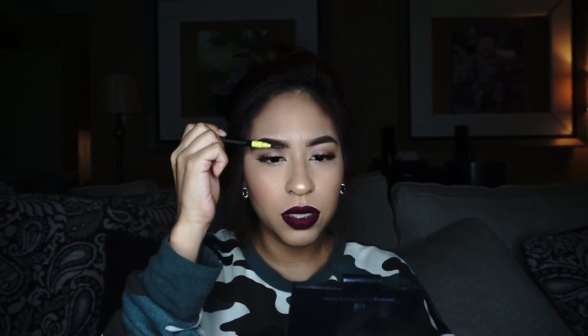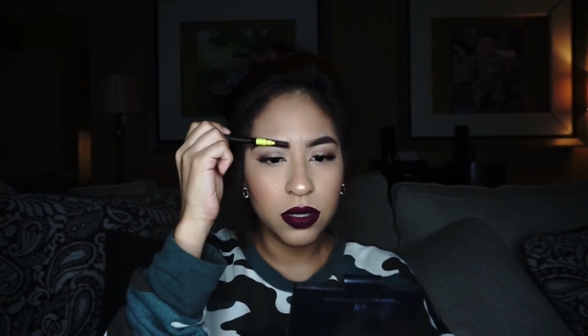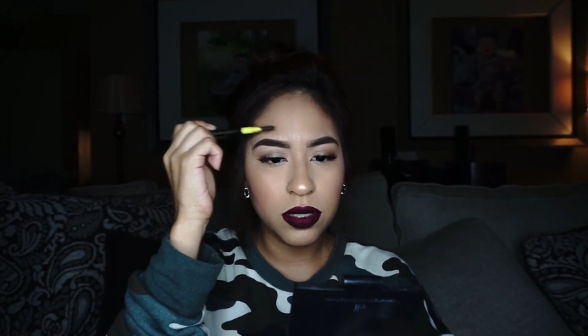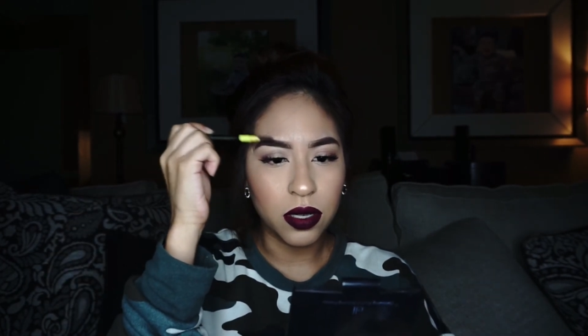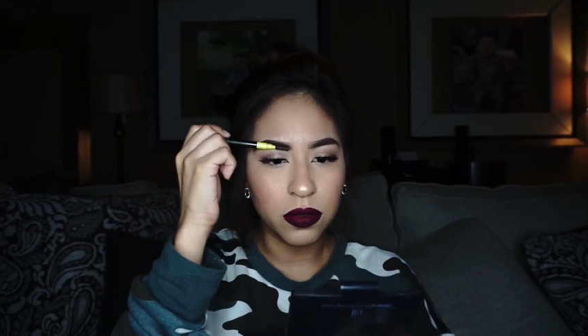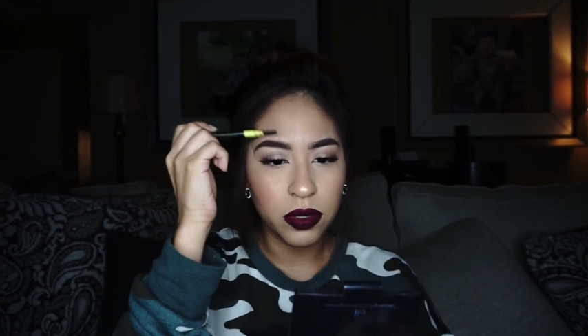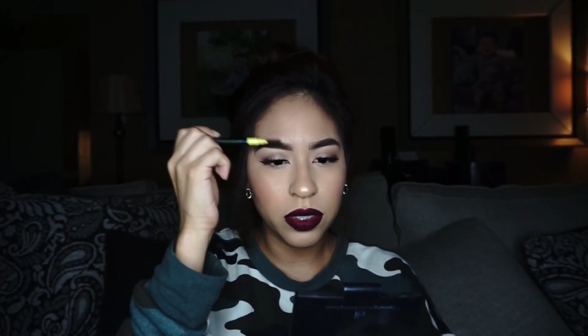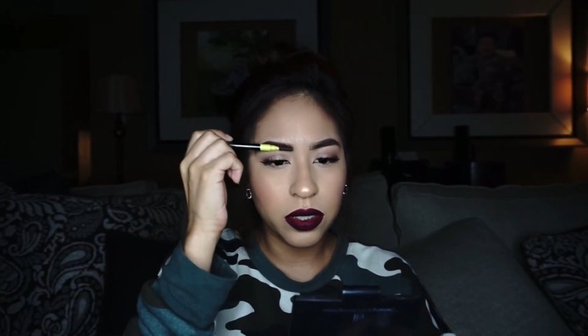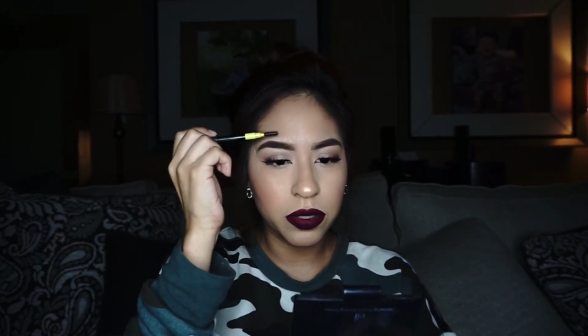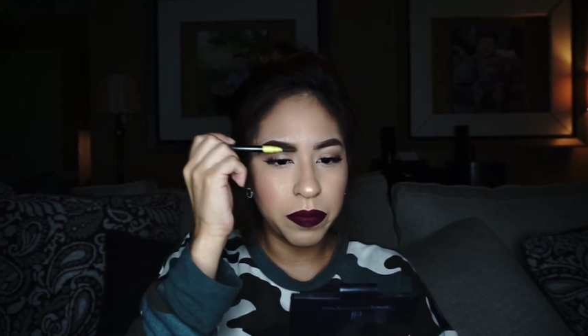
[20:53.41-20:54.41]
So
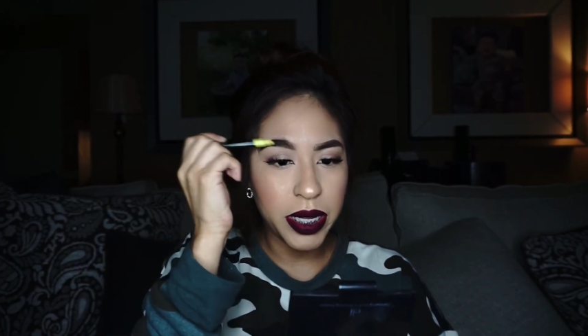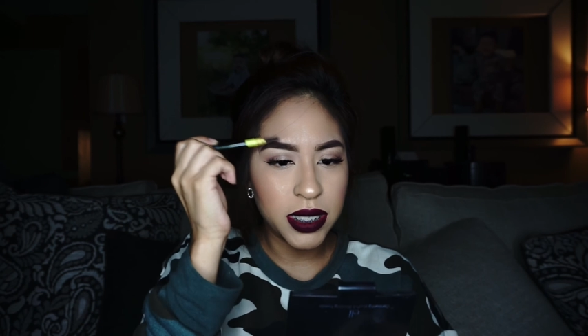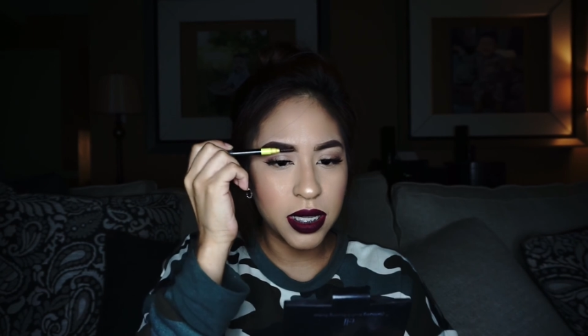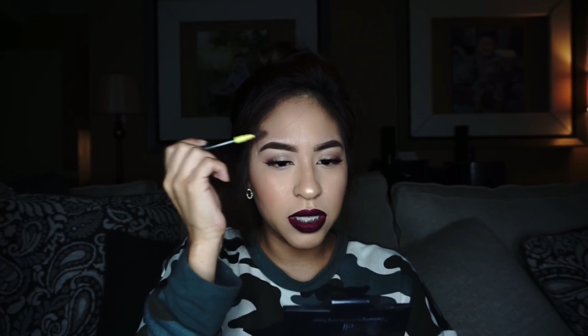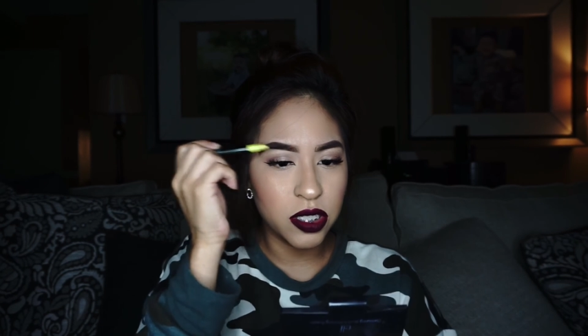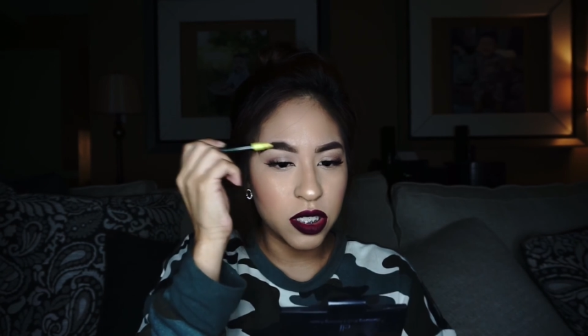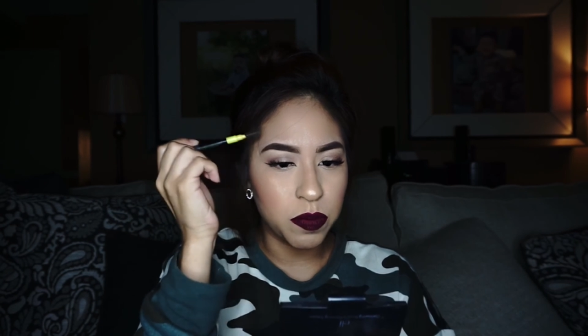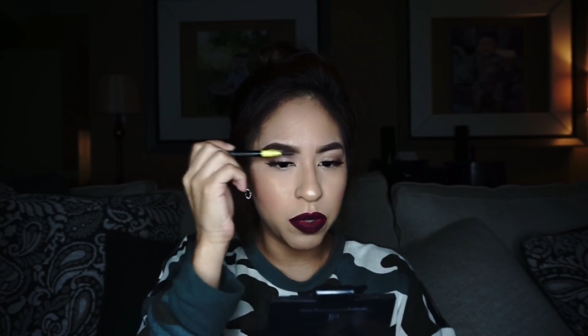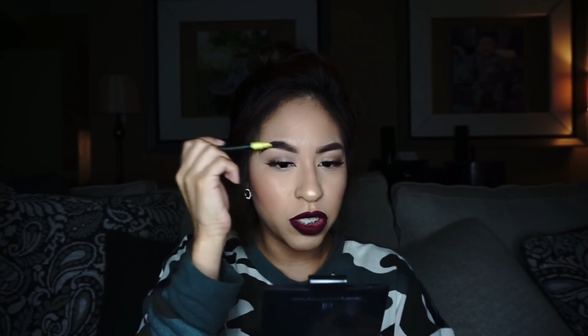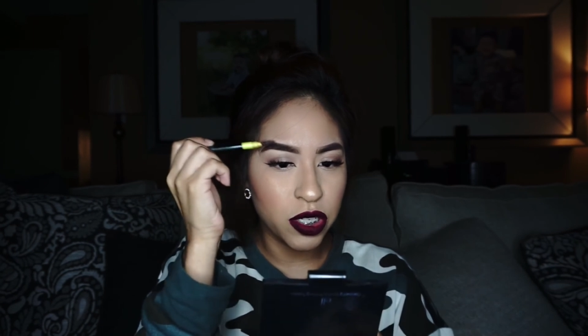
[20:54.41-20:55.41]
you basically
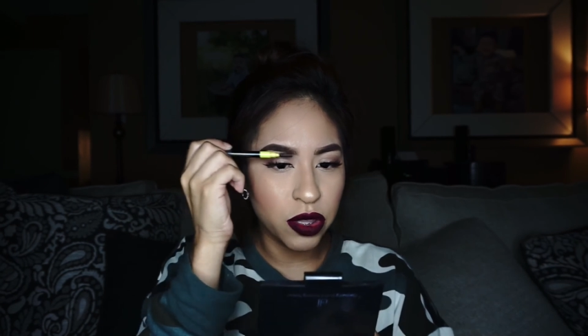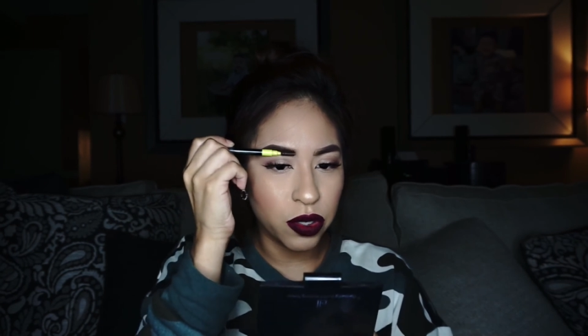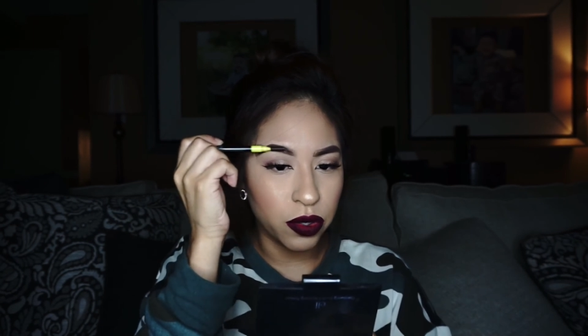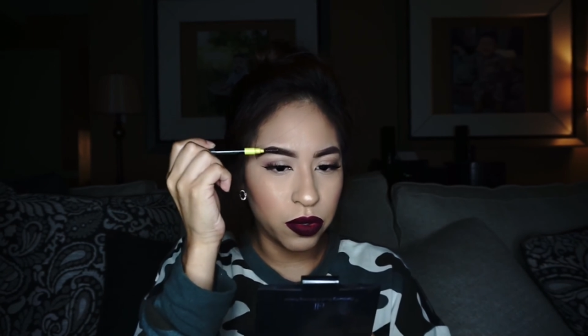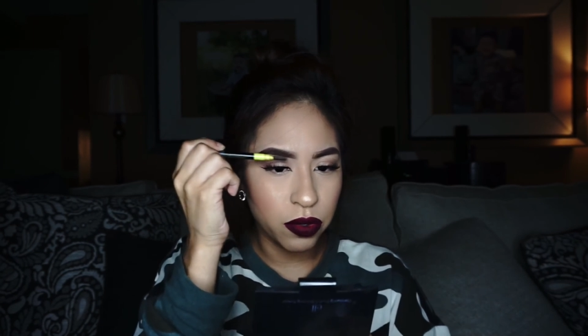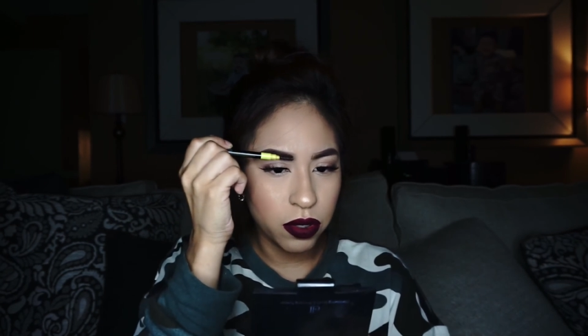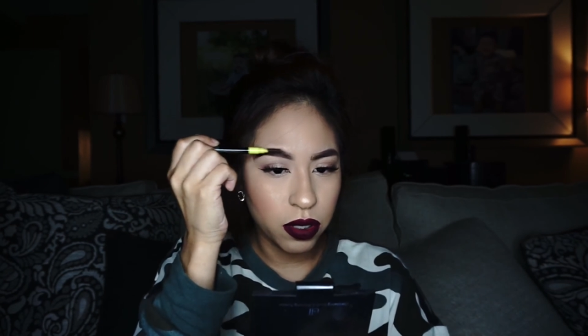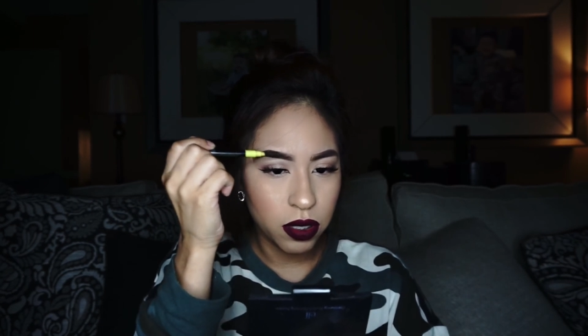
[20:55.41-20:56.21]
just brush it through.